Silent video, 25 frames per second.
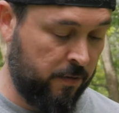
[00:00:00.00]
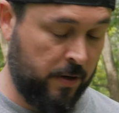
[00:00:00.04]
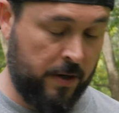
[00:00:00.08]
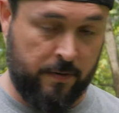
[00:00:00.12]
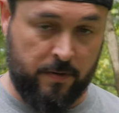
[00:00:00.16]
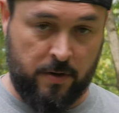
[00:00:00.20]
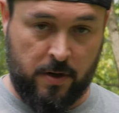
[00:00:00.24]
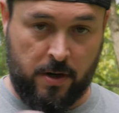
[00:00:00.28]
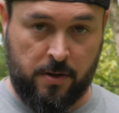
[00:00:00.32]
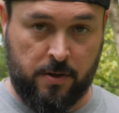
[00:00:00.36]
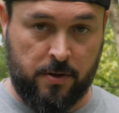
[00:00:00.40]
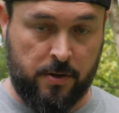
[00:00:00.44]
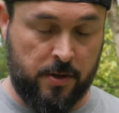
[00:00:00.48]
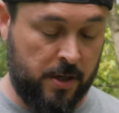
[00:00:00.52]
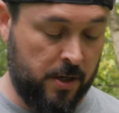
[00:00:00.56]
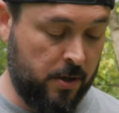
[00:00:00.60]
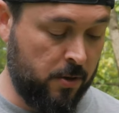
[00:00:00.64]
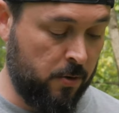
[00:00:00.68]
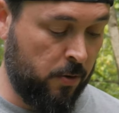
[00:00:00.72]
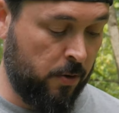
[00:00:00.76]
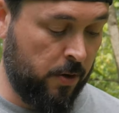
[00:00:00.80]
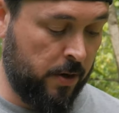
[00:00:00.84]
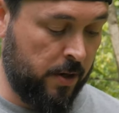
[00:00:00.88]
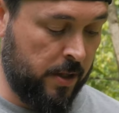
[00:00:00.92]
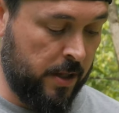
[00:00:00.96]
We have another
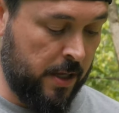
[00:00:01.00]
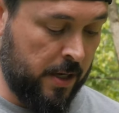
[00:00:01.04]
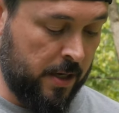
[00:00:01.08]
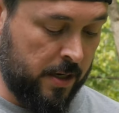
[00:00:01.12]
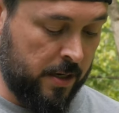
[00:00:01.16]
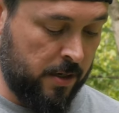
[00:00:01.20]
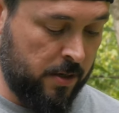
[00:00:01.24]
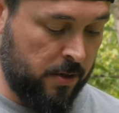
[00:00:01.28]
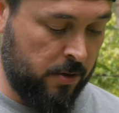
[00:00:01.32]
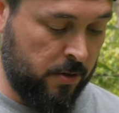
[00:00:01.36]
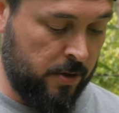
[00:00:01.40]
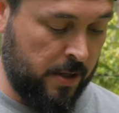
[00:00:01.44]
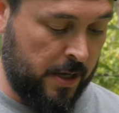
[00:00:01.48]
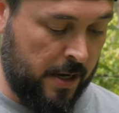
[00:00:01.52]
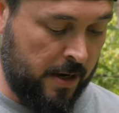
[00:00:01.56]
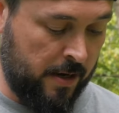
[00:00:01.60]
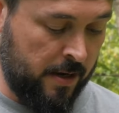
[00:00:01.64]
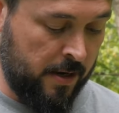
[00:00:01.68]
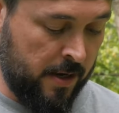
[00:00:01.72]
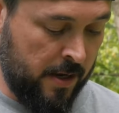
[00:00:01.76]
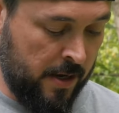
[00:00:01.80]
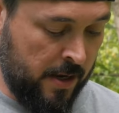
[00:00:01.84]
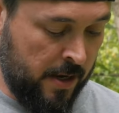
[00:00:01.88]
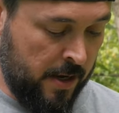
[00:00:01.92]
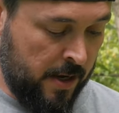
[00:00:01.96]
decoy that can do that
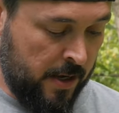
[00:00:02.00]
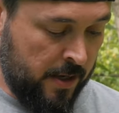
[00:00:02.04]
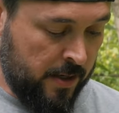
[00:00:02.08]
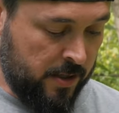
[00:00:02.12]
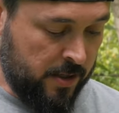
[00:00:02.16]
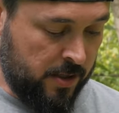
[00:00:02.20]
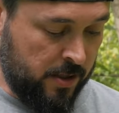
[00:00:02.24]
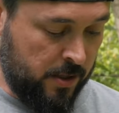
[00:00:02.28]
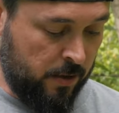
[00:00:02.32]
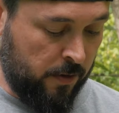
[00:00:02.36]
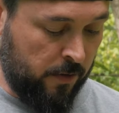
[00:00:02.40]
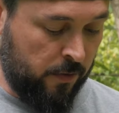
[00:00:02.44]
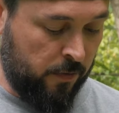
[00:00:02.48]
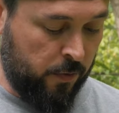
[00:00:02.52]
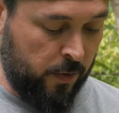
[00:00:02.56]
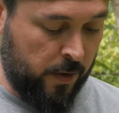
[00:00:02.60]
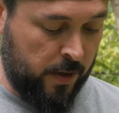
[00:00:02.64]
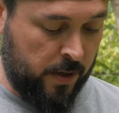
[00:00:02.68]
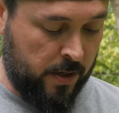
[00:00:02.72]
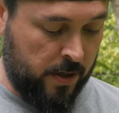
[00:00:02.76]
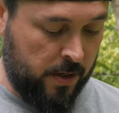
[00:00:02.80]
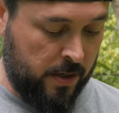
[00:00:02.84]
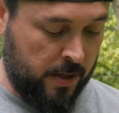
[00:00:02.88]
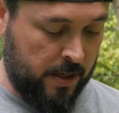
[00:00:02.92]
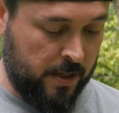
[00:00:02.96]
still if
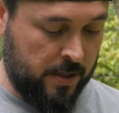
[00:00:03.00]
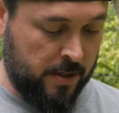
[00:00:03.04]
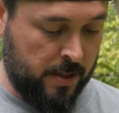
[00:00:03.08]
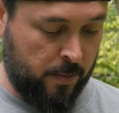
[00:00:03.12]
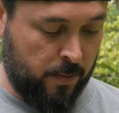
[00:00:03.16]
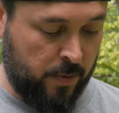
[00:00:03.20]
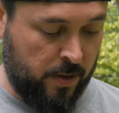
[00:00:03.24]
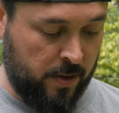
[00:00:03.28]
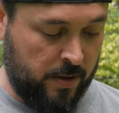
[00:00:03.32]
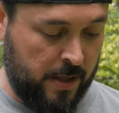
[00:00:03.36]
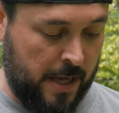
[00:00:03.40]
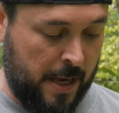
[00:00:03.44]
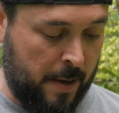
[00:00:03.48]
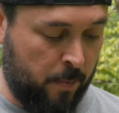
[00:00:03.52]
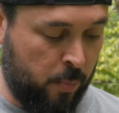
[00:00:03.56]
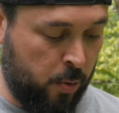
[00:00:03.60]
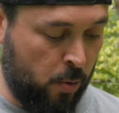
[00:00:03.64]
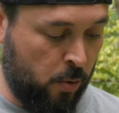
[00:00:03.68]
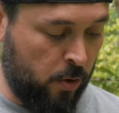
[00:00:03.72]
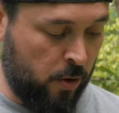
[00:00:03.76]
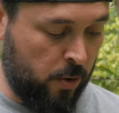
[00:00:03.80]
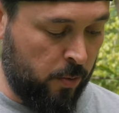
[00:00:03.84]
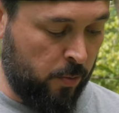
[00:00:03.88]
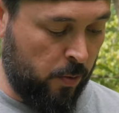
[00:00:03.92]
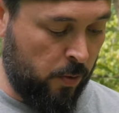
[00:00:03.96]
we need something that
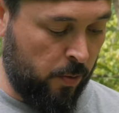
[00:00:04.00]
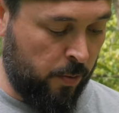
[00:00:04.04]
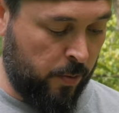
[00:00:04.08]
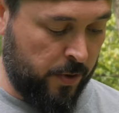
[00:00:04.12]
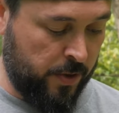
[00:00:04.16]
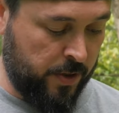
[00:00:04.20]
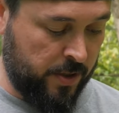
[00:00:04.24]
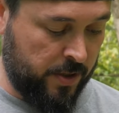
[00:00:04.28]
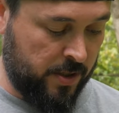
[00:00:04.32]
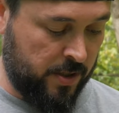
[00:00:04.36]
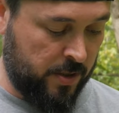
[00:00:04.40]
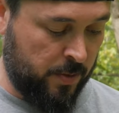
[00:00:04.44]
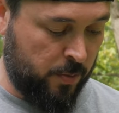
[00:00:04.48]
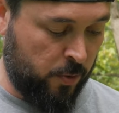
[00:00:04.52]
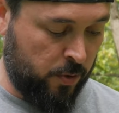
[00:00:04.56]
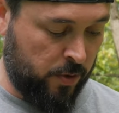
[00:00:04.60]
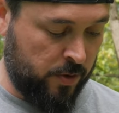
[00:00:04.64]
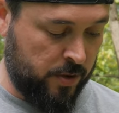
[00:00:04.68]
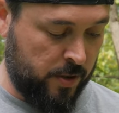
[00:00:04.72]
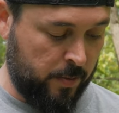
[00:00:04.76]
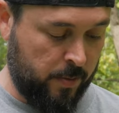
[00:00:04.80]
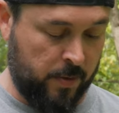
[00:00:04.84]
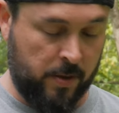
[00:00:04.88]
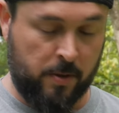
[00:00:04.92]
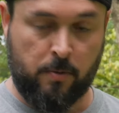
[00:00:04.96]
portable, but this is more
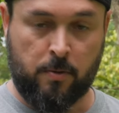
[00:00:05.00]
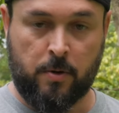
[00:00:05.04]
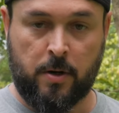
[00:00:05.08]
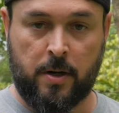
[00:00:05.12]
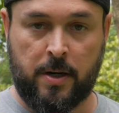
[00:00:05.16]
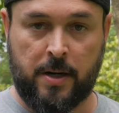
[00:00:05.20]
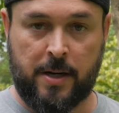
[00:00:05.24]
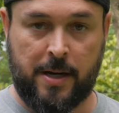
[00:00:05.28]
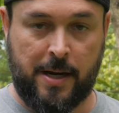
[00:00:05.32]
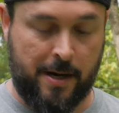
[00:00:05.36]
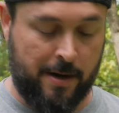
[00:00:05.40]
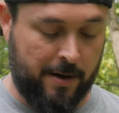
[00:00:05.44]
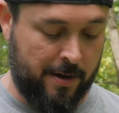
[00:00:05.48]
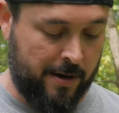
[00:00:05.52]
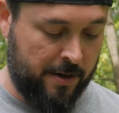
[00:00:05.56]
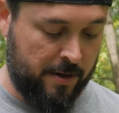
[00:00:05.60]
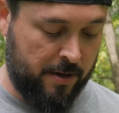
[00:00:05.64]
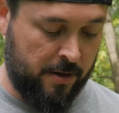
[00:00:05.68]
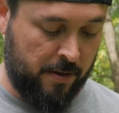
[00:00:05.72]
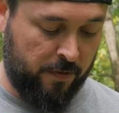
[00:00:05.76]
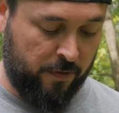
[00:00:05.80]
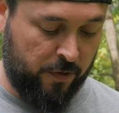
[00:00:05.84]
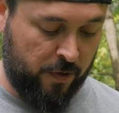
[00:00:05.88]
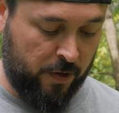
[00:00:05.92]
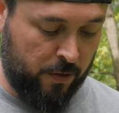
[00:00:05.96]
something we're going to carry
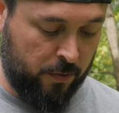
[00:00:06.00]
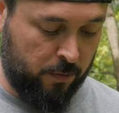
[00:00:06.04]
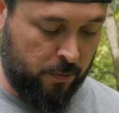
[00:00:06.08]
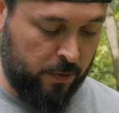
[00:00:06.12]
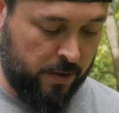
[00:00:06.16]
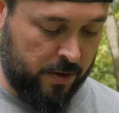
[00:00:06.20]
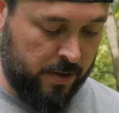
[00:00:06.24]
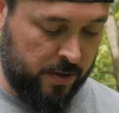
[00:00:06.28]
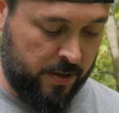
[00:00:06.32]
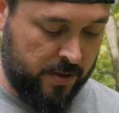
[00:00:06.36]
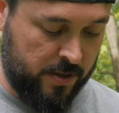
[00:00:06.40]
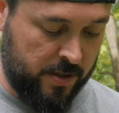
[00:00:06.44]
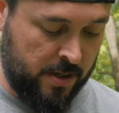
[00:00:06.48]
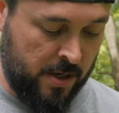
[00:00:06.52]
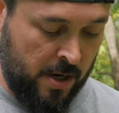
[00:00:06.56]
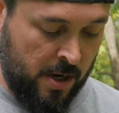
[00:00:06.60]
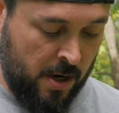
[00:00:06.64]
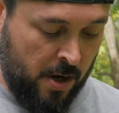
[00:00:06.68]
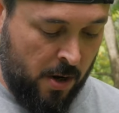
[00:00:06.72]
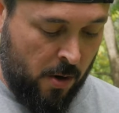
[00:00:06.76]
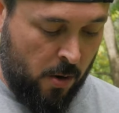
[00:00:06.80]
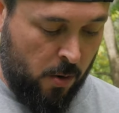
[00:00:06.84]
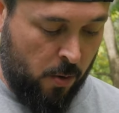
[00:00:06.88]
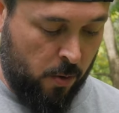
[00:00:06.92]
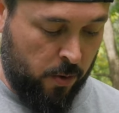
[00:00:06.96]
into the field with us
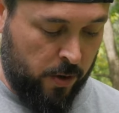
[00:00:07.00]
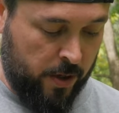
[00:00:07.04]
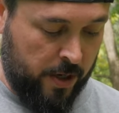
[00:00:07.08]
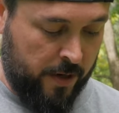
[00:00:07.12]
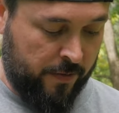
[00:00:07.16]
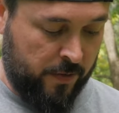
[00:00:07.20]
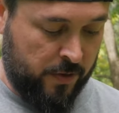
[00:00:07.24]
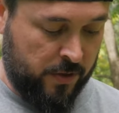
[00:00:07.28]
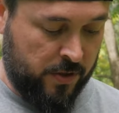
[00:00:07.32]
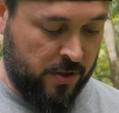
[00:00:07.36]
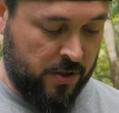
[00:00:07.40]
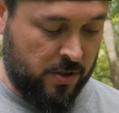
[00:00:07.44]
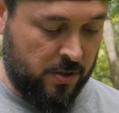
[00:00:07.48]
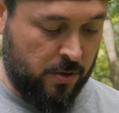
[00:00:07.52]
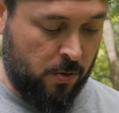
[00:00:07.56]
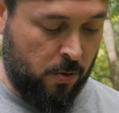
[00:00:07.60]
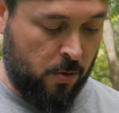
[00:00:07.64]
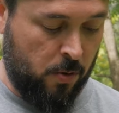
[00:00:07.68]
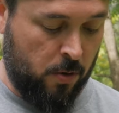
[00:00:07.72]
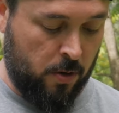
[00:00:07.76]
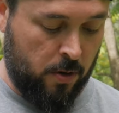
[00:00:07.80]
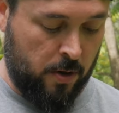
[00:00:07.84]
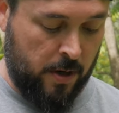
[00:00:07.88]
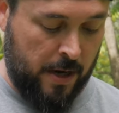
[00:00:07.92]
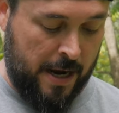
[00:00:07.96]
or even
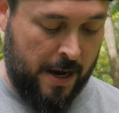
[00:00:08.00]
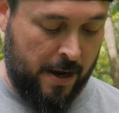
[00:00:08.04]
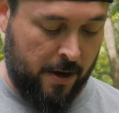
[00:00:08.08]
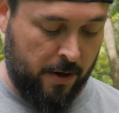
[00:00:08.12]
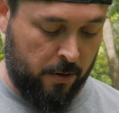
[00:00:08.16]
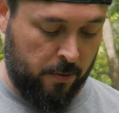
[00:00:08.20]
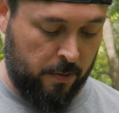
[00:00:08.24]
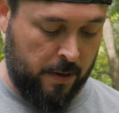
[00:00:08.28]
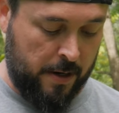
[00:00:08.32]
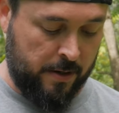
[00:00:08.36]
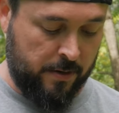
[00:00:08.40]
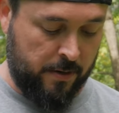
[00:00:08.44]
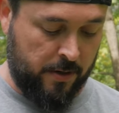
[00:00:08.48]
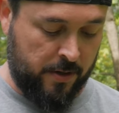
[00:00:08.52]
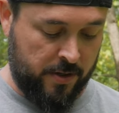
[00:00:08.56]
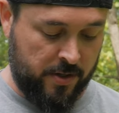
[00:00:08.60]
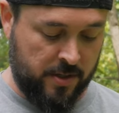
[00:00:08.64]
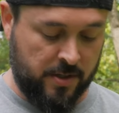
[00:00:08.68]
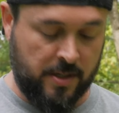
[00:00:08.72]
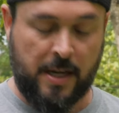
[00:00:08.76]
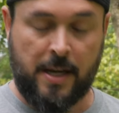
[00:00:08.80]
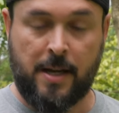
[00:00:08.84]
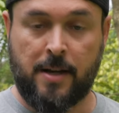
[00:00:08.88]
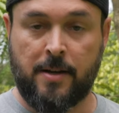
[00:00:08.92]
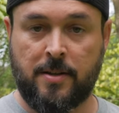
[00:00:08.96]
store out around our
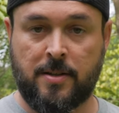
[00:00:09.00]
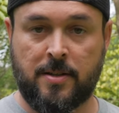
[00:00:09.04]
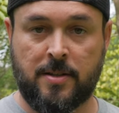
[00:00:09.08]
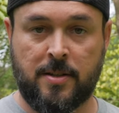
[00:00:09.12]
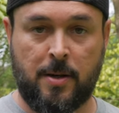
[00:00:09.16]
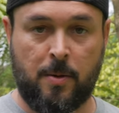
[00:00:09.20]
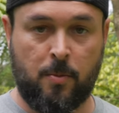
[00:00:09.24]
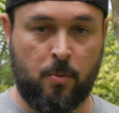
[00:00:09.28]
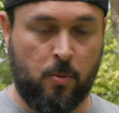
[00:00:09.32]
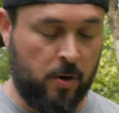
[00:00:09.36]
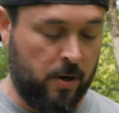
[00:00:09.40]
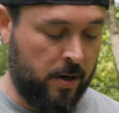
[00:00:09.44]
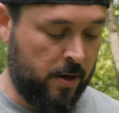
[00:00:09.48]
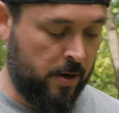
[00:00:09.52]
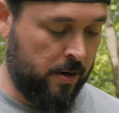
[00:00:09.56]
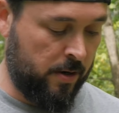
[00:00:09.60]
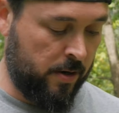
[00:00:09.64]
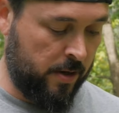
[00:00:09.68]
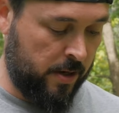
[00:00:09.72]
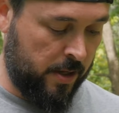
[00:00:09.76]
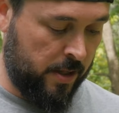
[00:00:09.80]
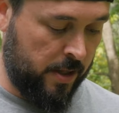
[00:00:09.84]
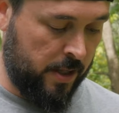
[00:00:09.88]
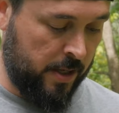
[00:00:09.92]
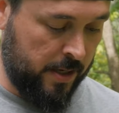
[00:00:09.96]
stand somewhere
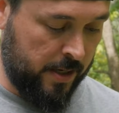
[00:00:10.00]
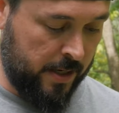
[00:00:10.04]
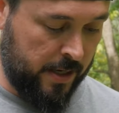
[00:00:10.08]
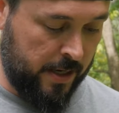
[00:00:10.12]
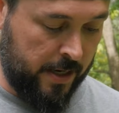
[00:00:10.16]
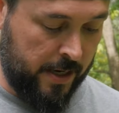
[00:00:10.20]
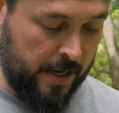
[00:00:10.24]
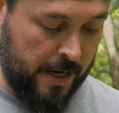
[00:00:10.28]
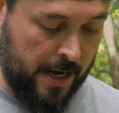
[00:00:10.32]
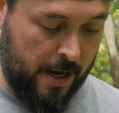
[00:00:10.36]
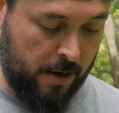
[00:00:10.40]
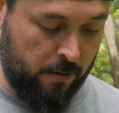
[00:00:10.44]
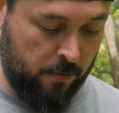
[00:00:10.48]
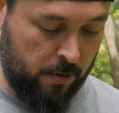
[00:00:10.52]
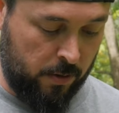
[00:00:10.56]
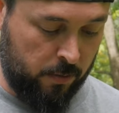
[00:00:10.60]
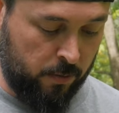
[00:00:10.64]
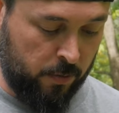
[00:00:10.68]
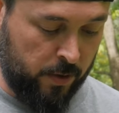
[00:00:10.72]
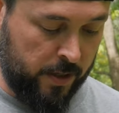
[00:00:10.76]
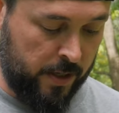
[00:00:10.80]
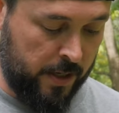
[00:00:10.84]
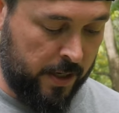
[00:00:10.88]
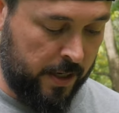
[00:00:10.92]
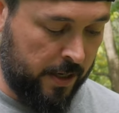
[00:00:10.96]
and then get it out
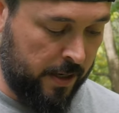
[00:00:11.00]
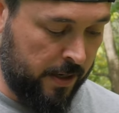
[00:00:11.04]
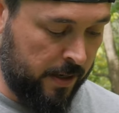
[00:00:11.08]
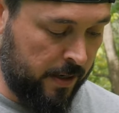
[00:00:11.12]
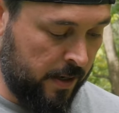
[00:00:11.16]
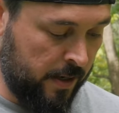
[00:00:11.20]
when we need it.